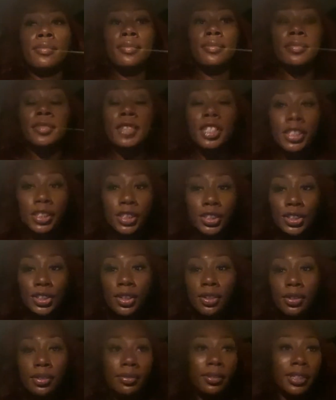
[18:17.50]
It's a
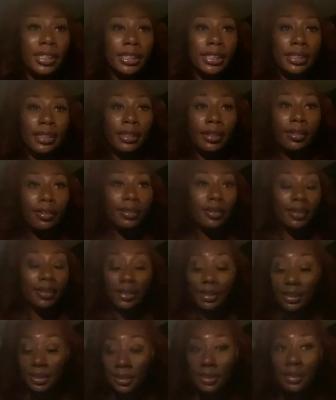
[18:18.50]
shoulder rest to the car.